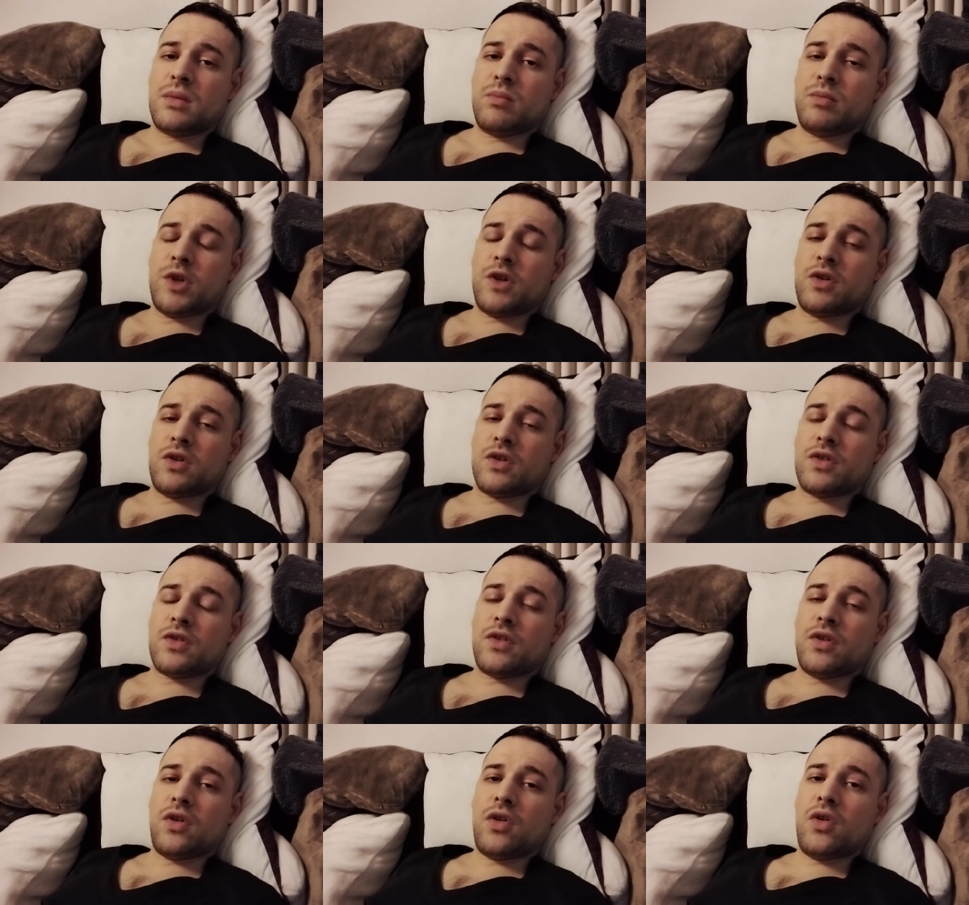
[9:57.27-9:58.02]

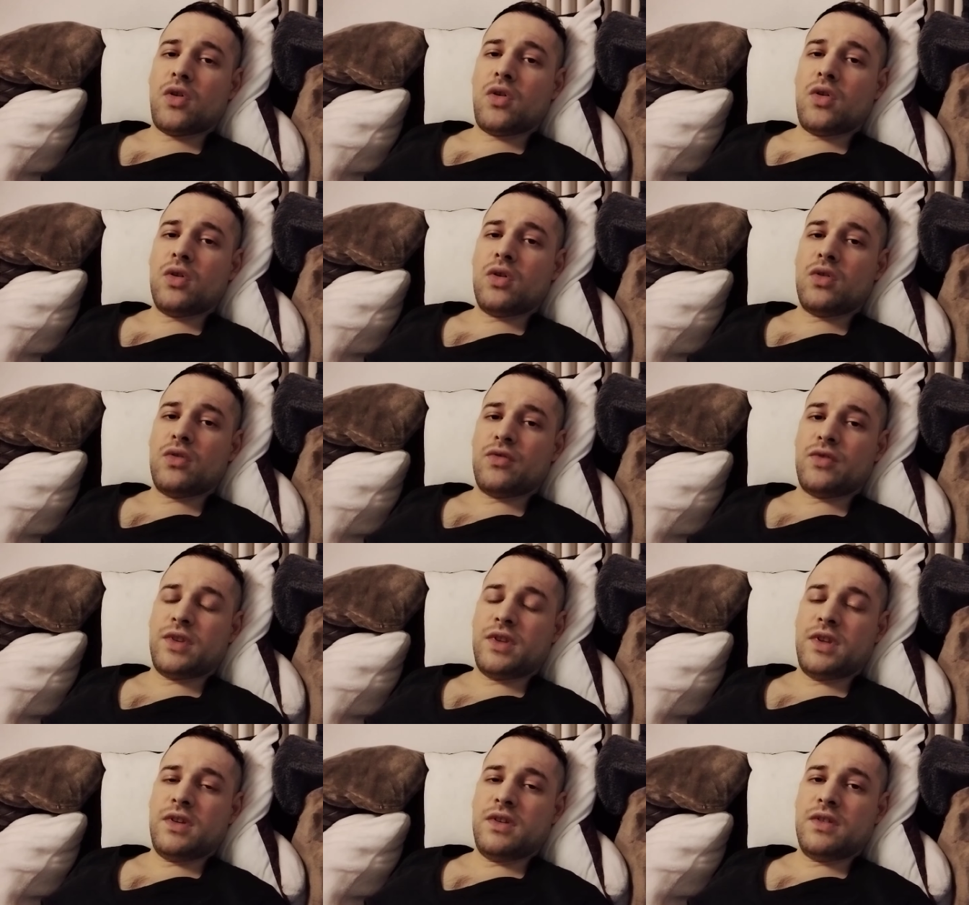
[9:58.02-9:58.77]
because all of
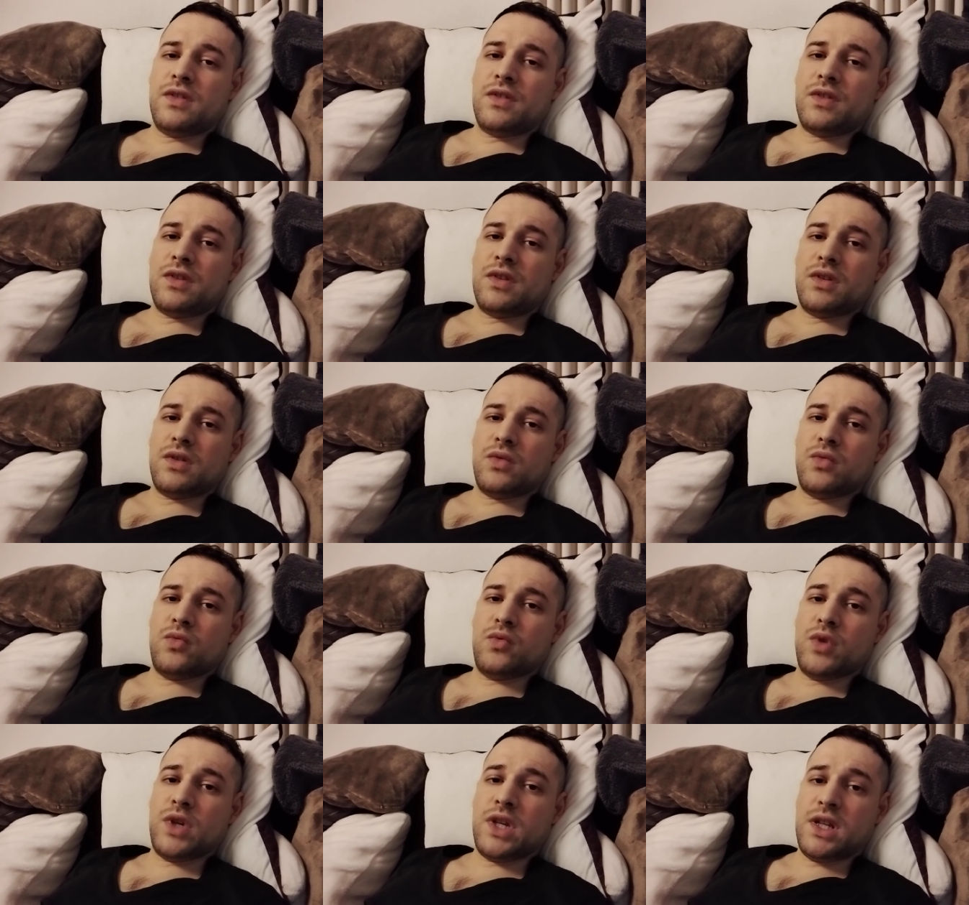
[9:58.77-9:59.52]
these
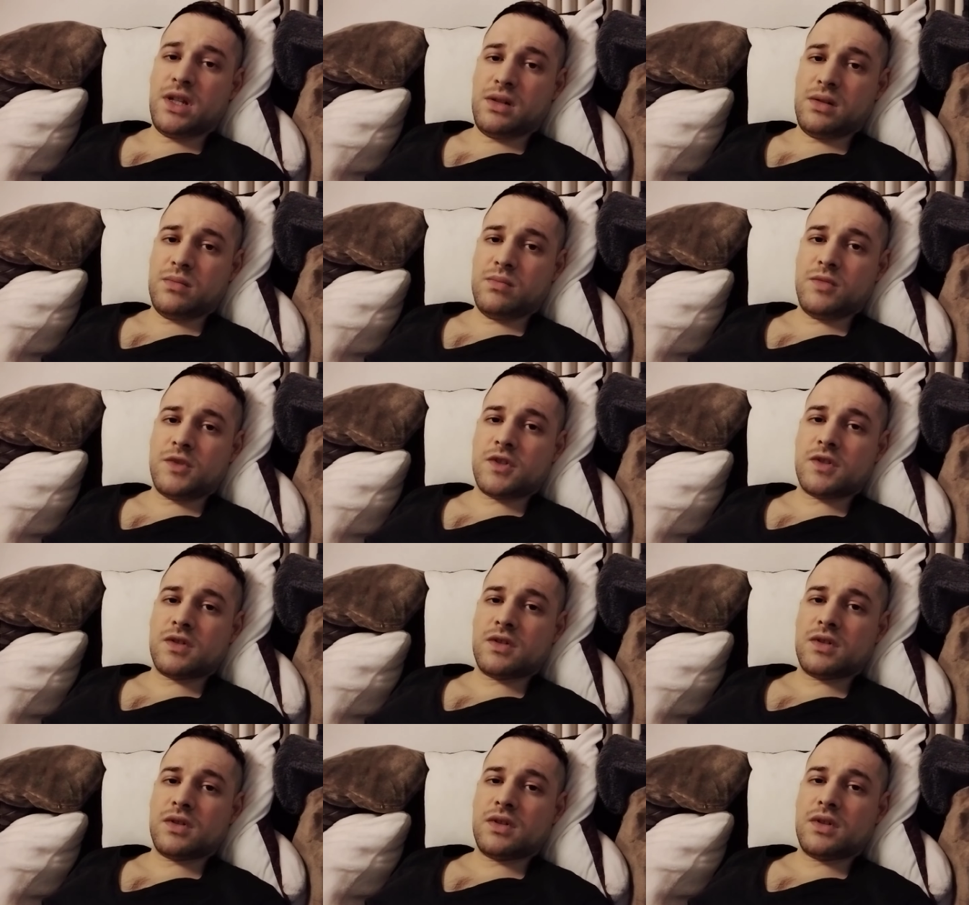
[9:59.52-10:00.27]

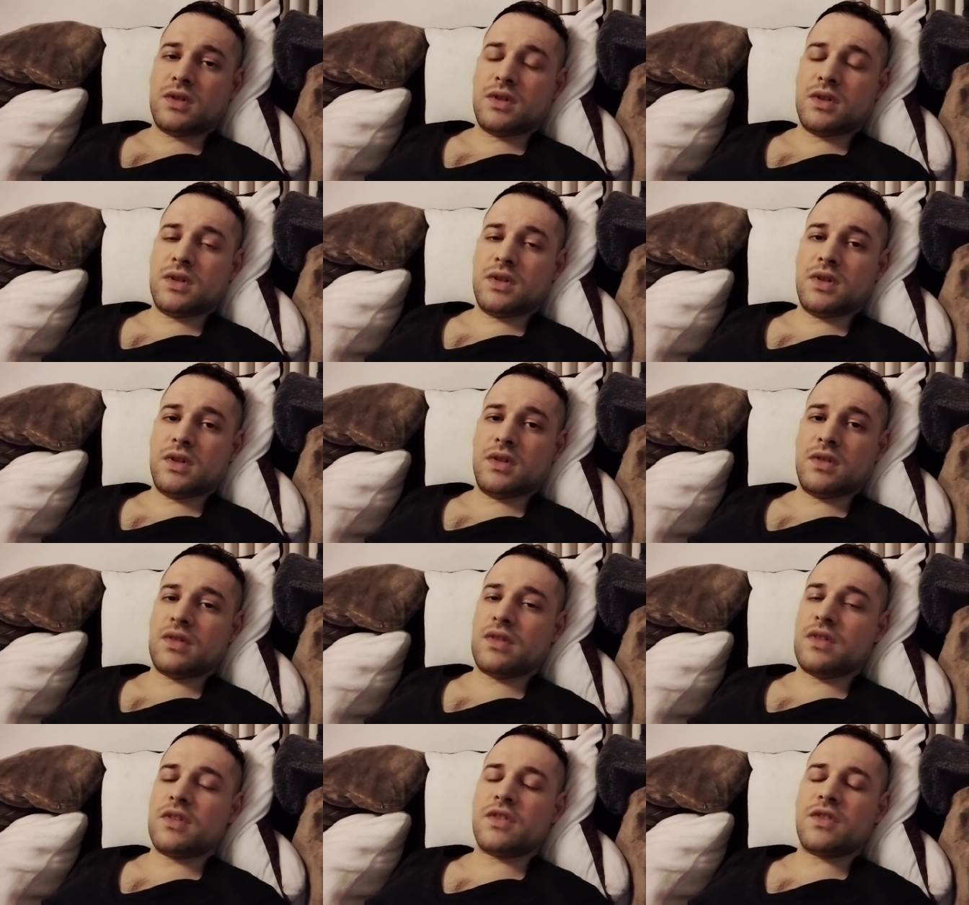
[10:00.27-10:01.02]
realms
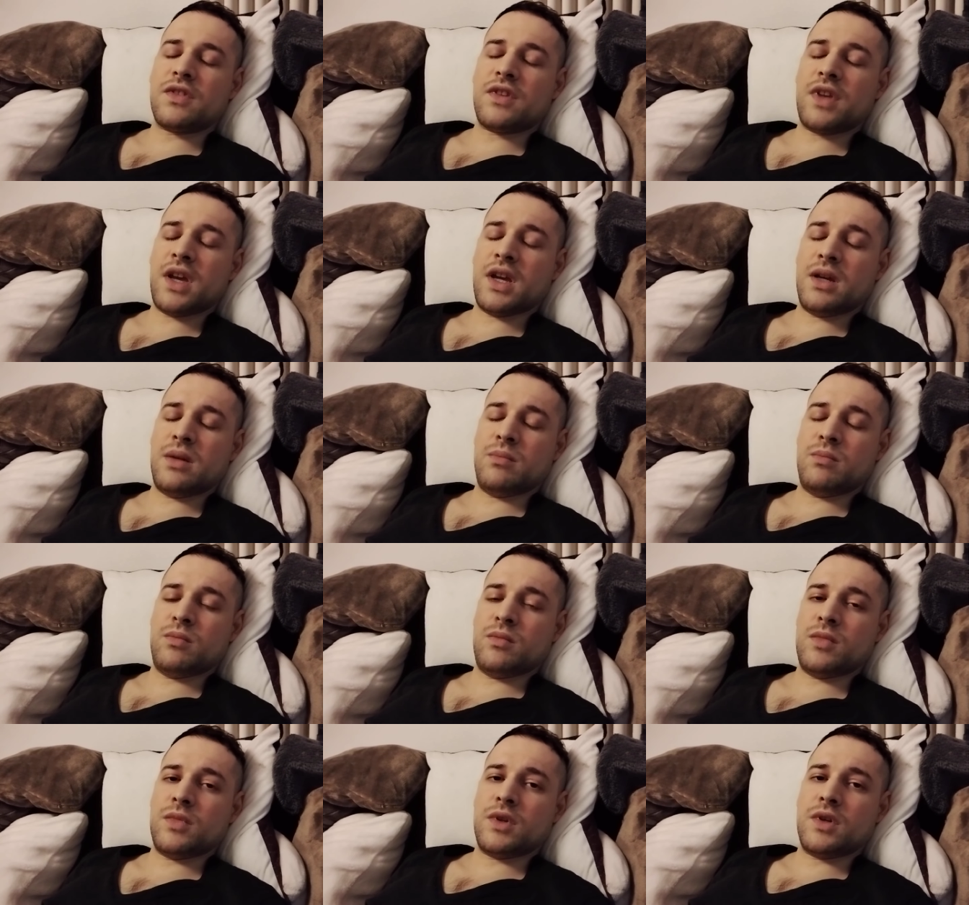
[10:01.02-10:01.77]
is the
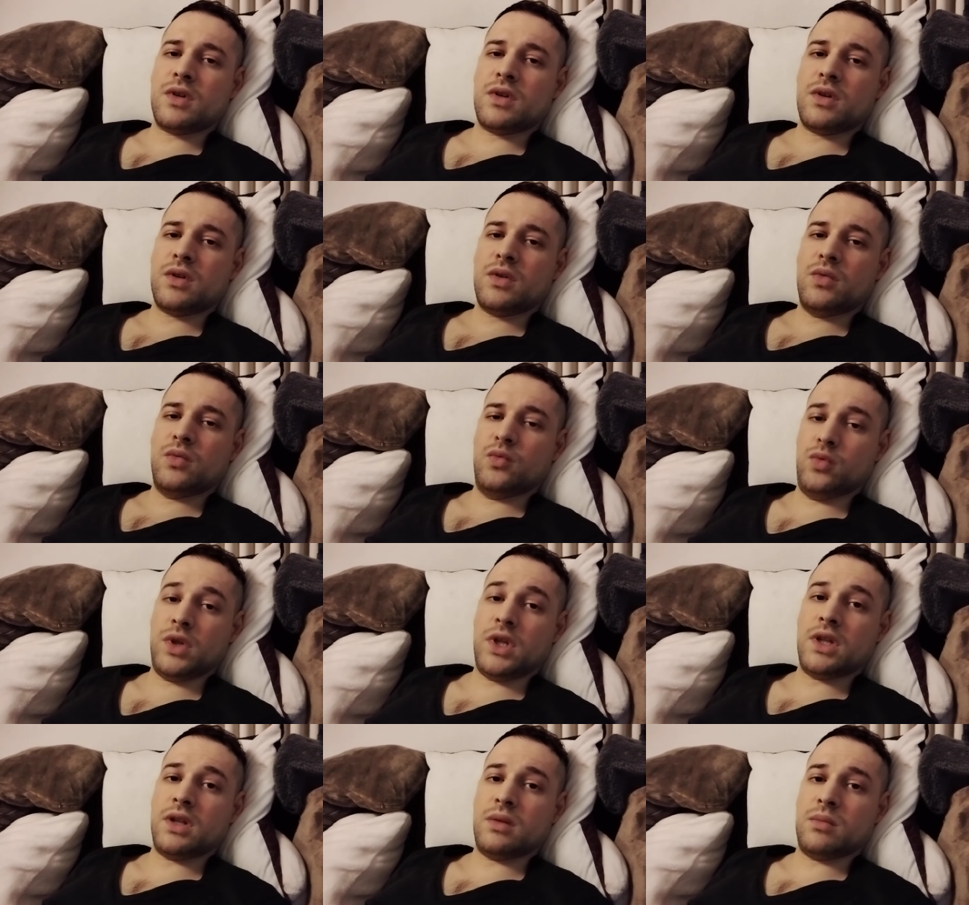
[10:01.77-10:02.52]
same
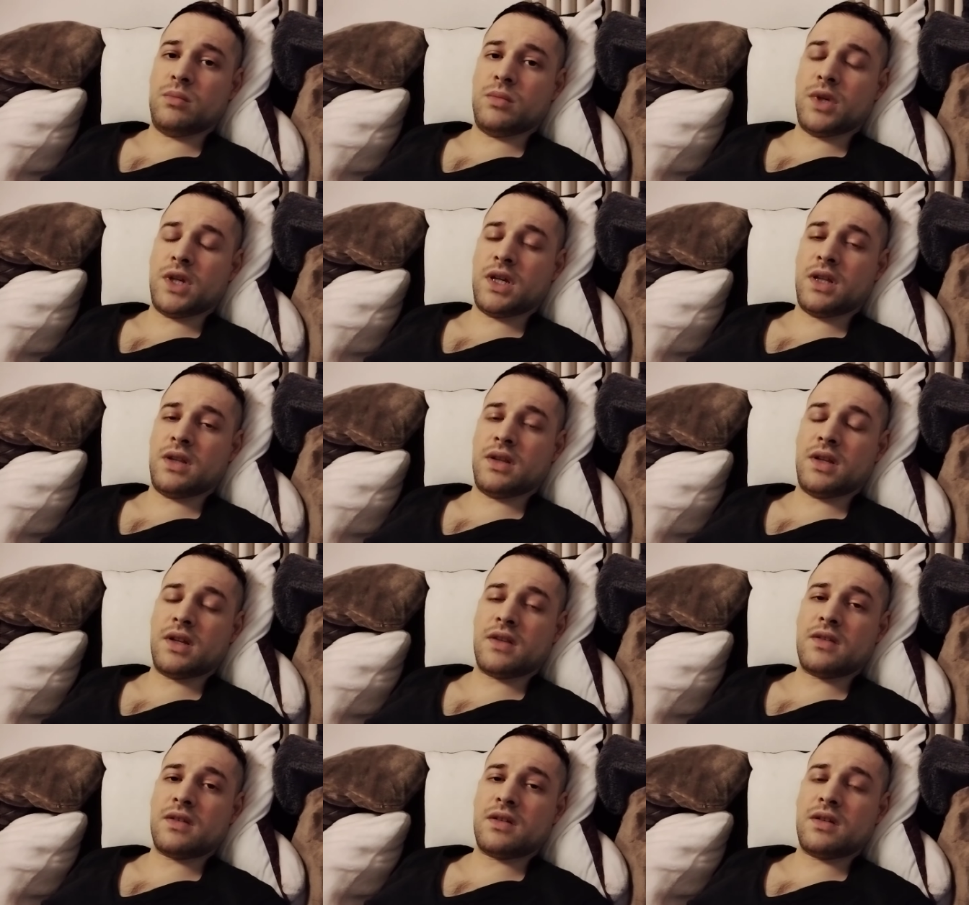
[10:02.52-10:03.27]
realm, and
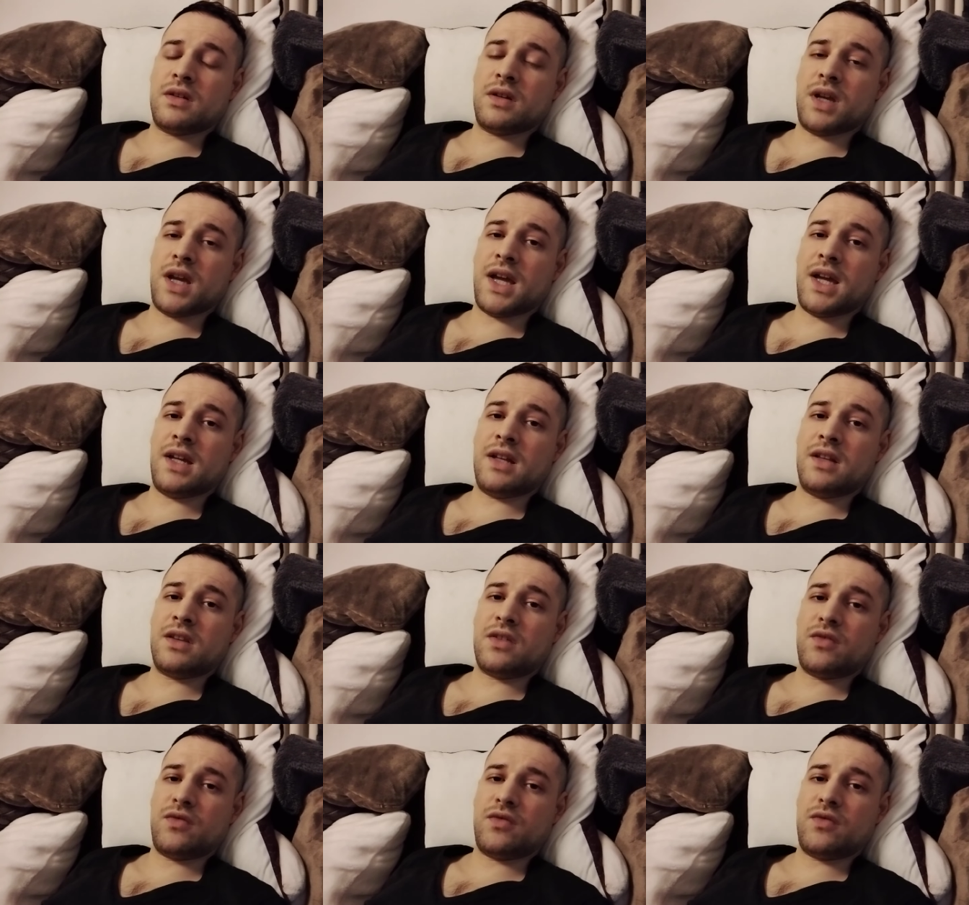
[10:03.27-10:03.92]
that's the eighth